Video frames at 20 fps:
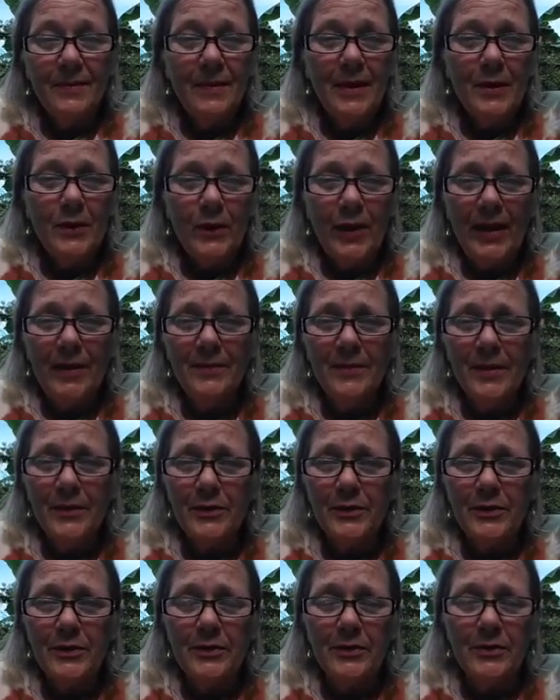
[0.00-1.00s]
My
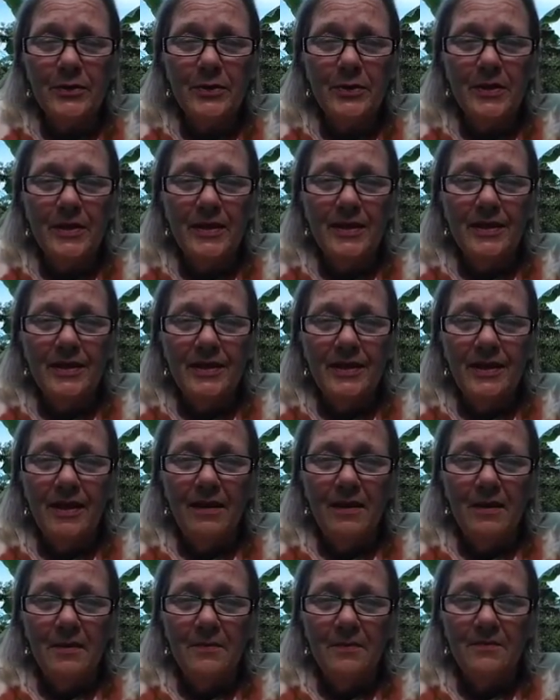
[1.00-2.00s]
grandmother, who
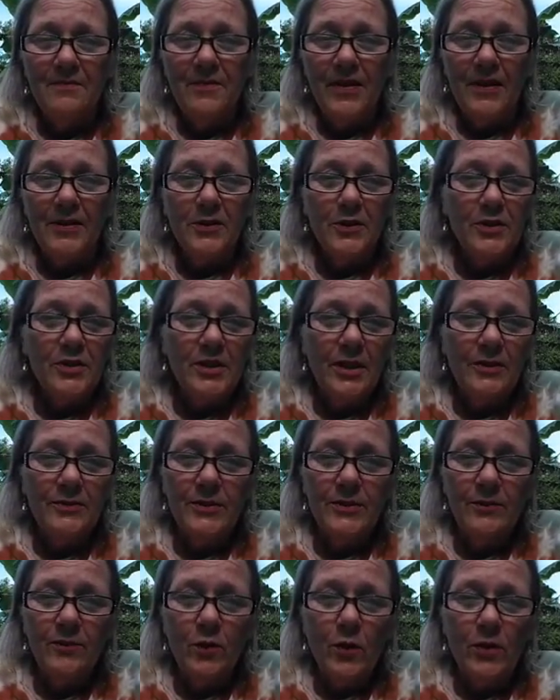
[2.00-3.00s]
um, found
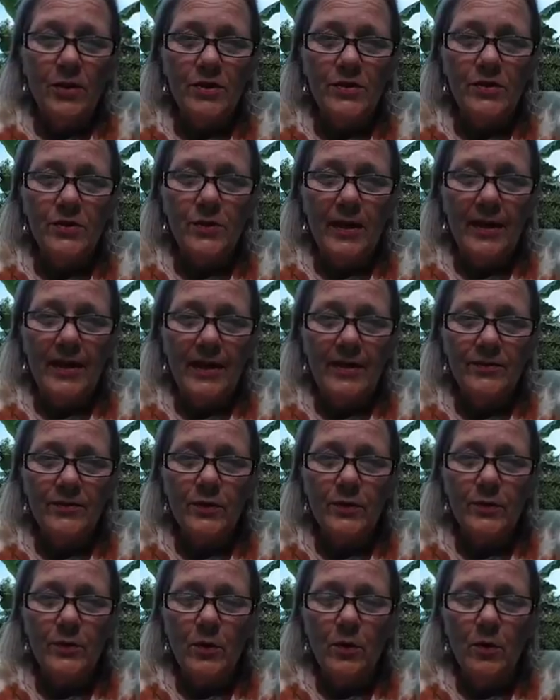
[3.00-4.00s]
herself divorced right
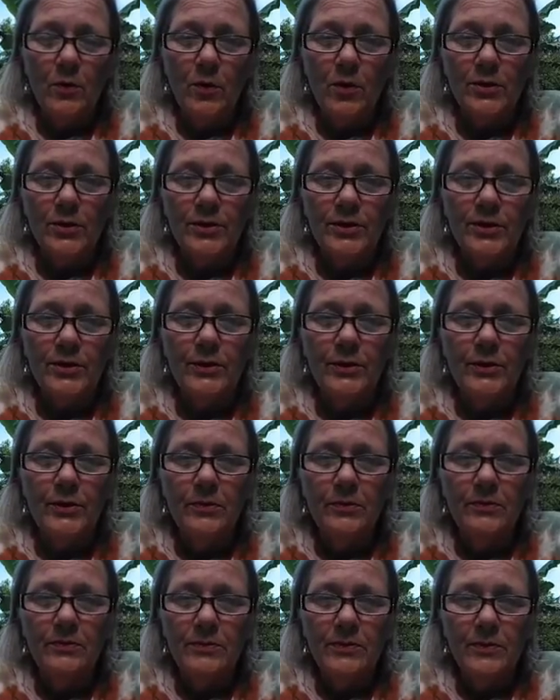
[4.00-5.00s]
after World War
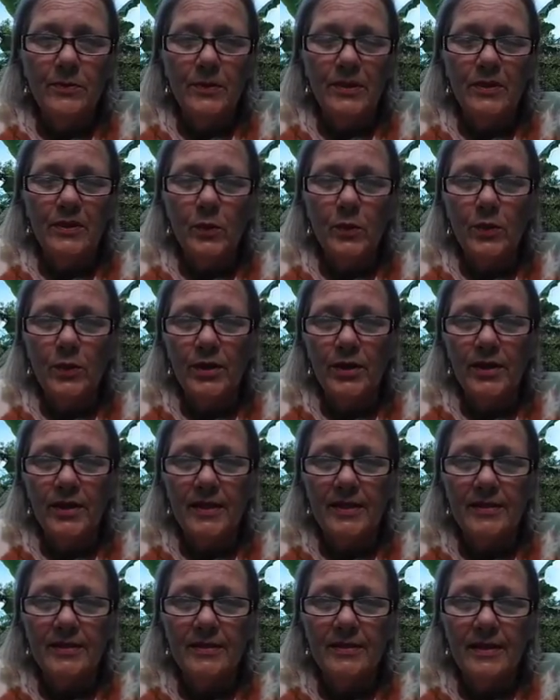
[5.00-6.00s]
II, went to
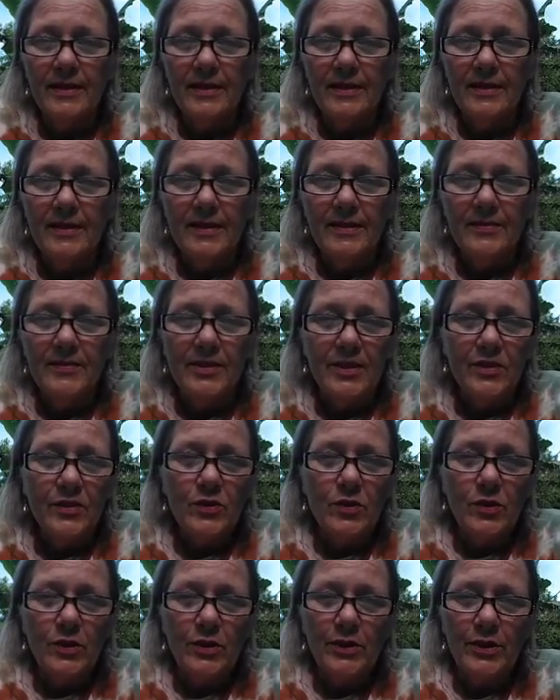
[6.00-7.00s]
work at the
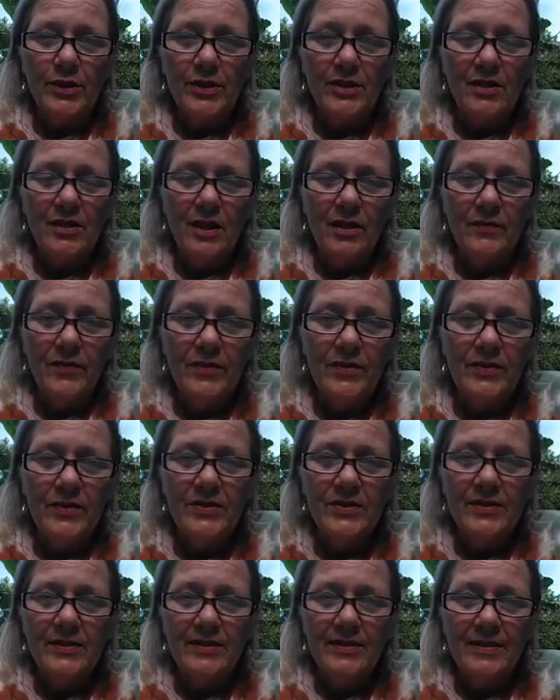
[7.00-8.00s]
district clerk's
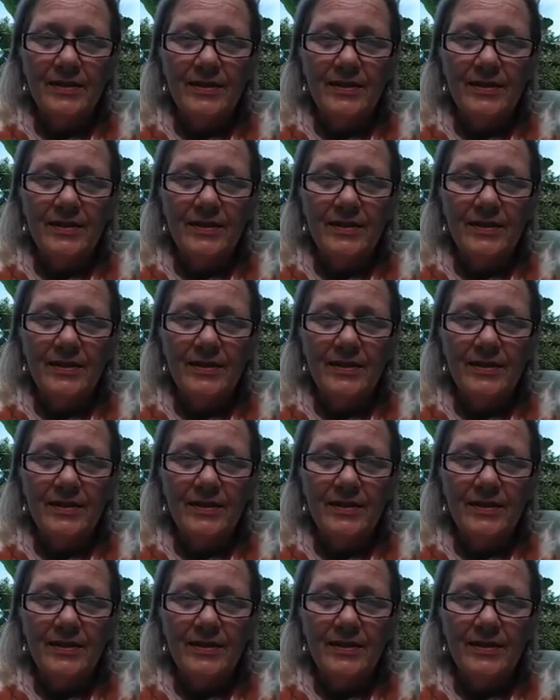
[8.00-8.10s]
office.